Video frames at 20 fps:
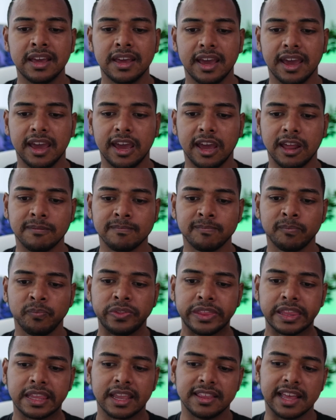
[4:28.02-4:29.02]
And
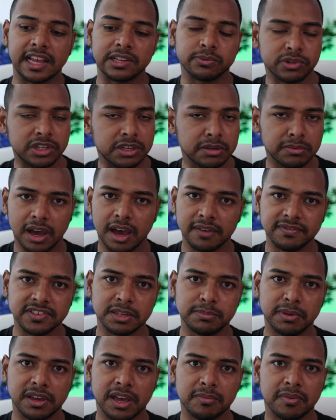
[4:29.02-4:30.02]
that's where you
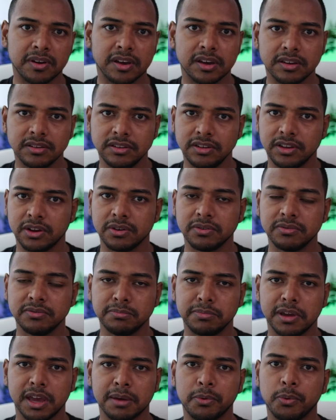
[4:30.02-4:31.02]
obviously become a
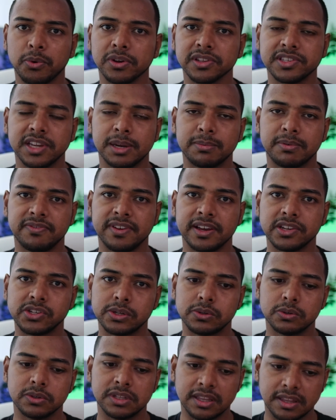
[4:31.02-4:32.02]
real estate
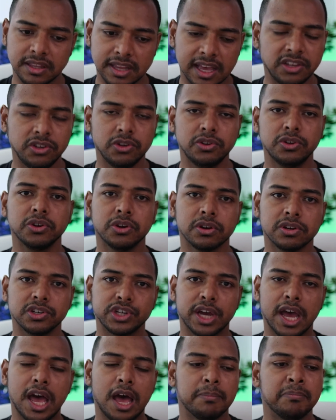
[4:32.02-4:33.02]
professional, and that you do your
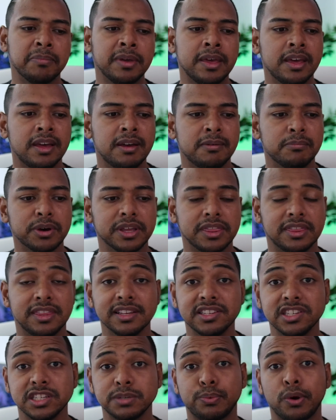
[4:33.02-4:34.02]
job. But
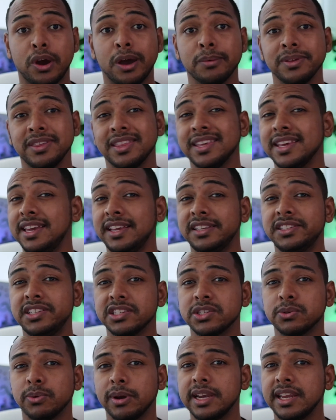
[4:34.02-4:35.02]
this is probably the
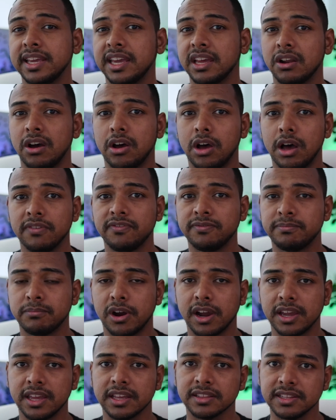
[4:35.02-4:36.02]
easiest way to get
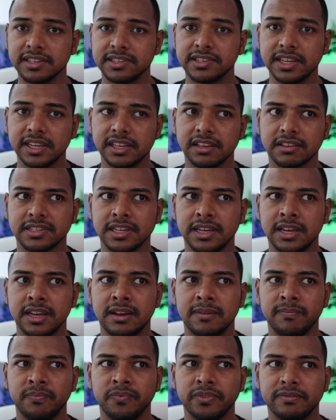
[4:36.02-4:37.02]
off-market listings
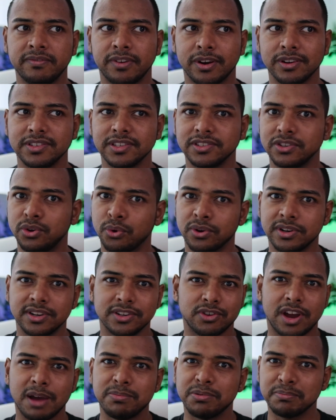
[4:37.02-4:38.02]
versus going to
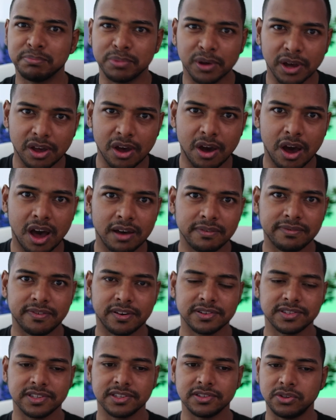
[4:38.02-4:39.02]
drop a book off
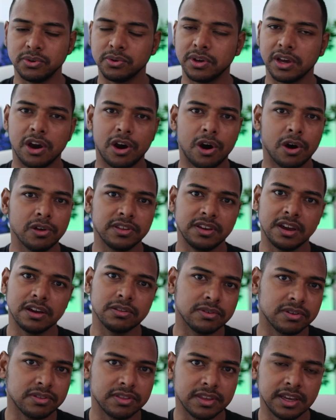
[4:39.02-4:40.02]
versus doing all the
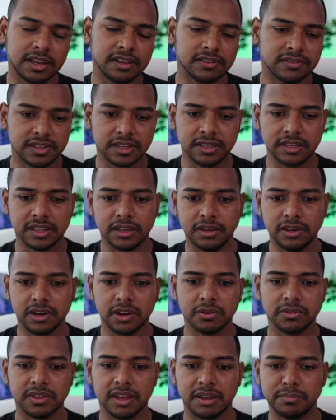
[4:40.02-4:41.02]
other things
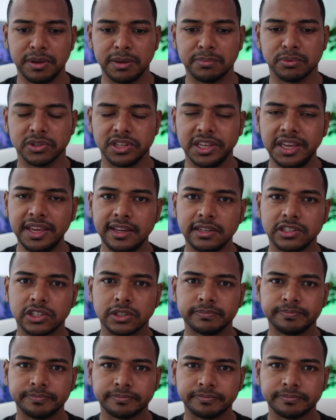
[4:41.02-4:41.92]
that people teach.